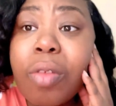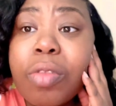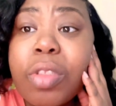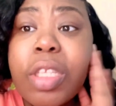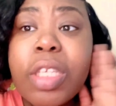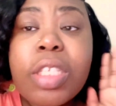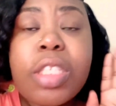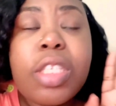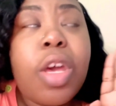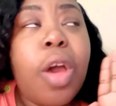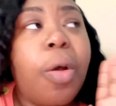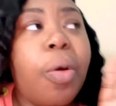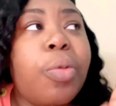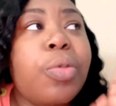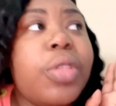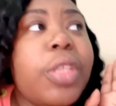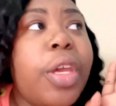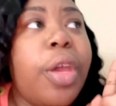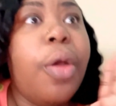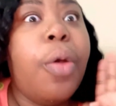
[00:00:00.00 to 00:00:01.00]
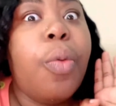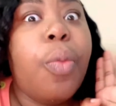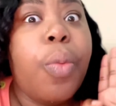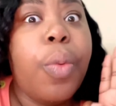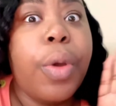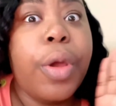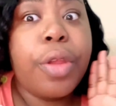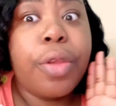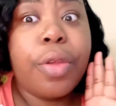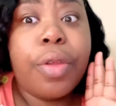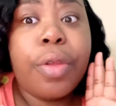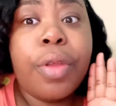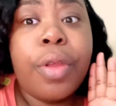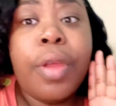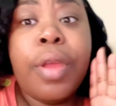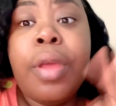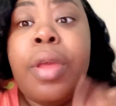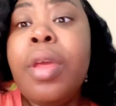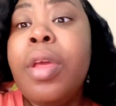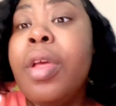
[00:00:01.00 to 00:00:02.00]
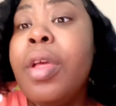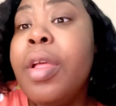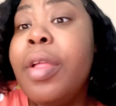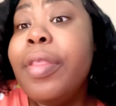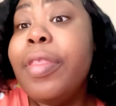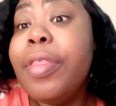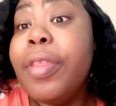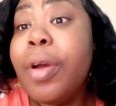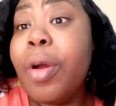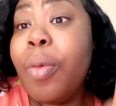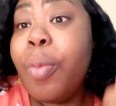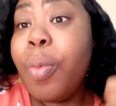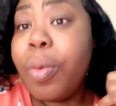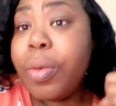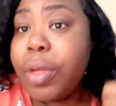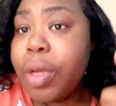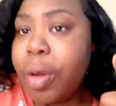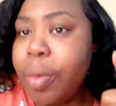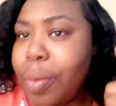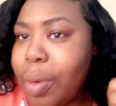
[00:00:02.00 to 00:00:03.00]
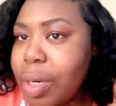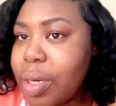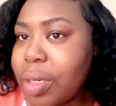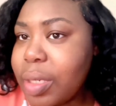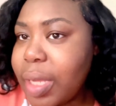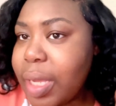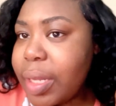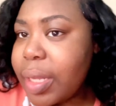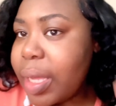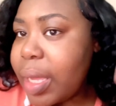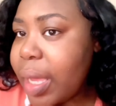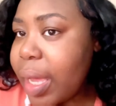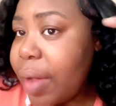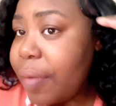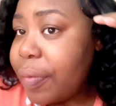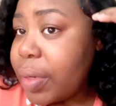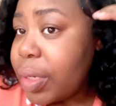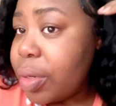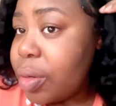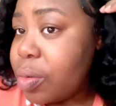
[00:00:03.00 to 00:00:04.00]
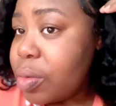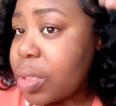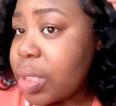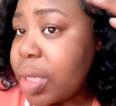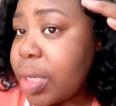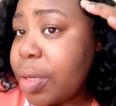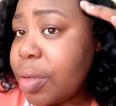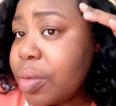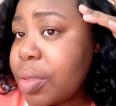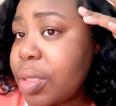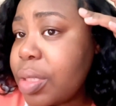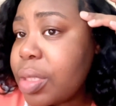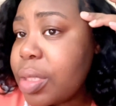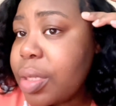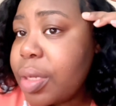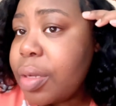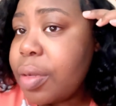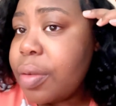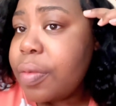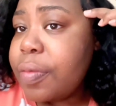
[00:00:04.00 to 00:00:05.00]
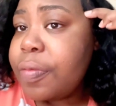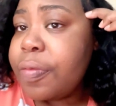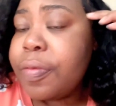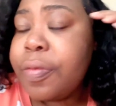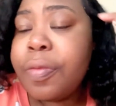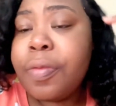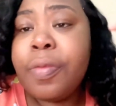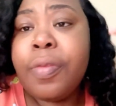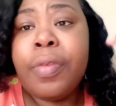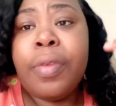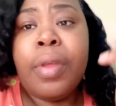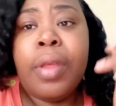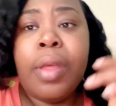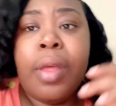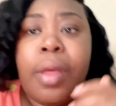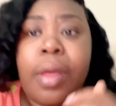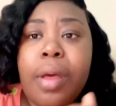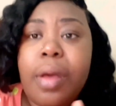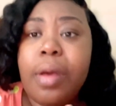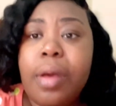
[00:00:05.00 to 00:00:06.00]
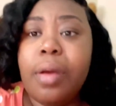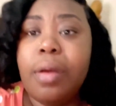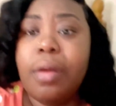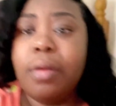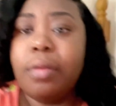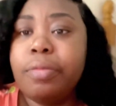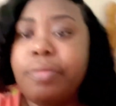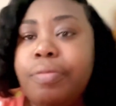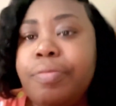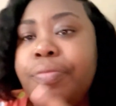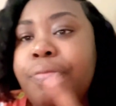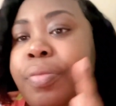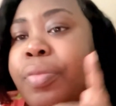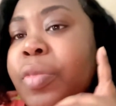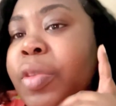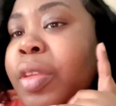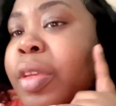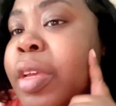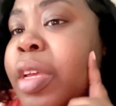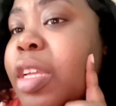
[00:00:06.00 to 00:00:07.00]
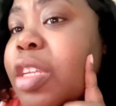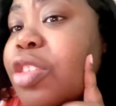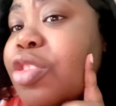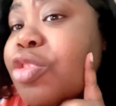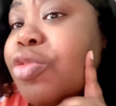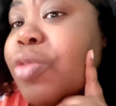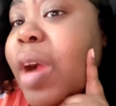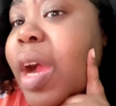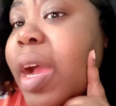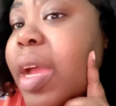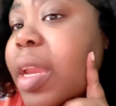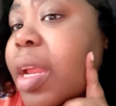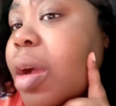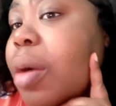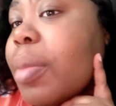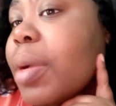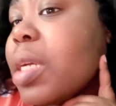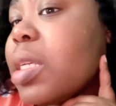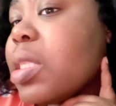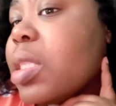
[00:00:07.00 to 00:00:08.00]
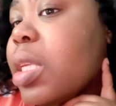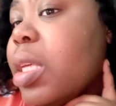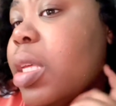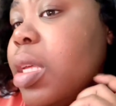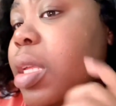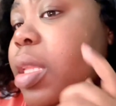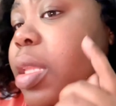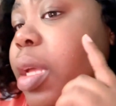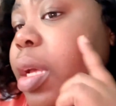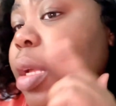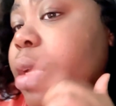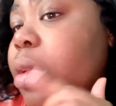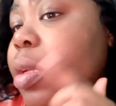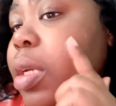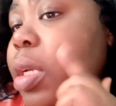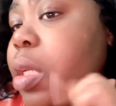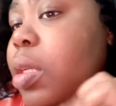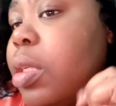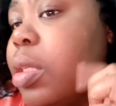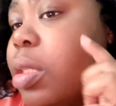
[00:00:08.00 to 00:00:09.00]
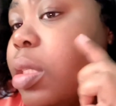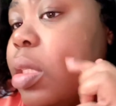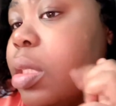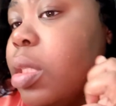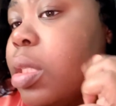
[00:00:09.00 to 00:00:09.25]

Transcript: this hotel water, the the water that they have in the hotels and stuff, um, dried out my skin. Like, look at this.